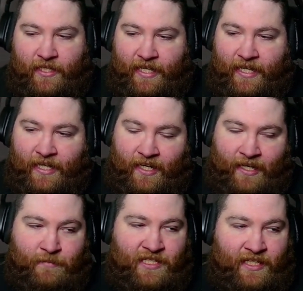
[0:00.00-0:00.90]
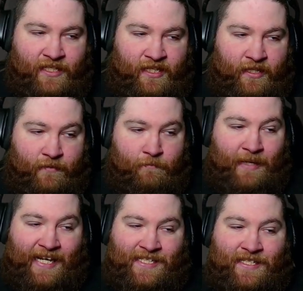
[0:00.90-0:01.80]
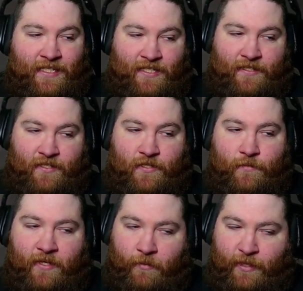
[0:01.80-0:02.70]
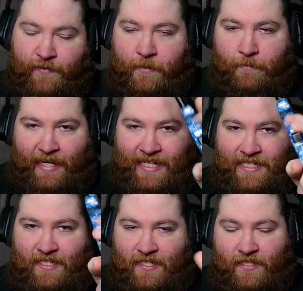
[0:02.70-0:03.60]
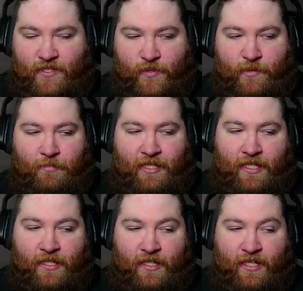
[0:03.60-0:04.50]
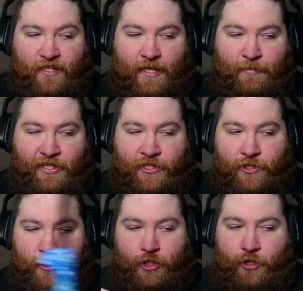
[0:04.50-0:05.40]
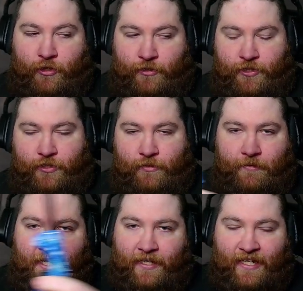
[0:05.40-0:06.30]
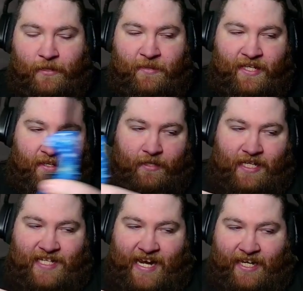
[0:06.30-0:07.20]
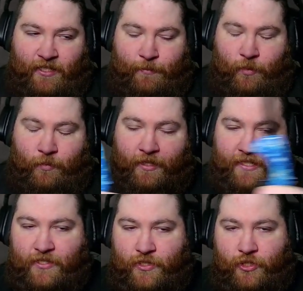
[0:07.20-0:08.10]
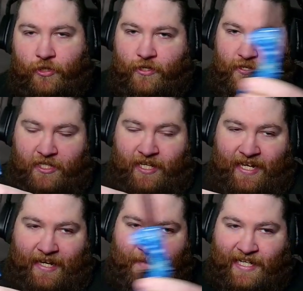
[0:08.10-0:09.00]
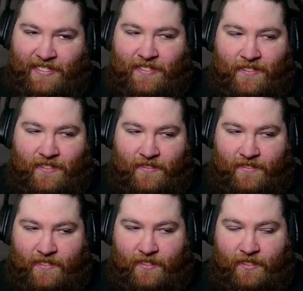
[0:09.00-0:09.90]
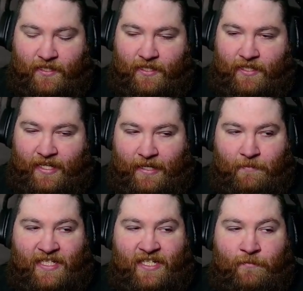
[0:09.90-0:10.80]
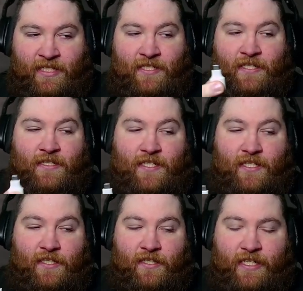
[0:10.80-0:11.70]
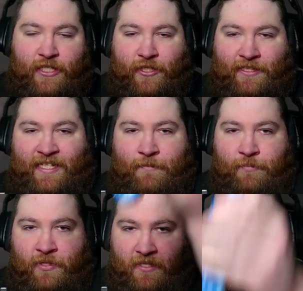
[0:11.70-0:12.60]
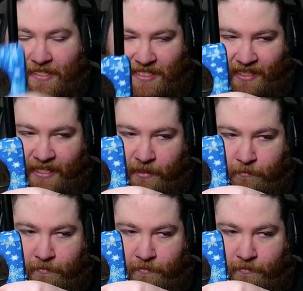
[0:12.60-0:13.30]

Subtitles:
and I'm standing max distance, right, whatever their max distance would be, that boss should charge, right? That'll be attack number 1, is charge at max distance. At medium distance, he should leap and slam,